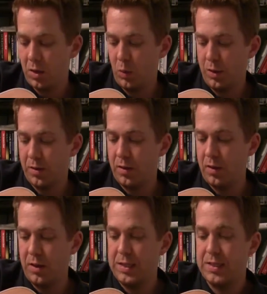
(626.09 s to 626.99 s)

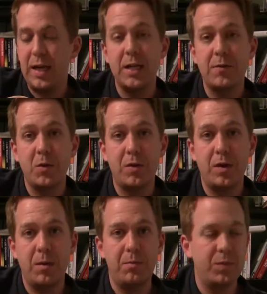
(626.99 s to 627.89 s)
with the side of your thumb.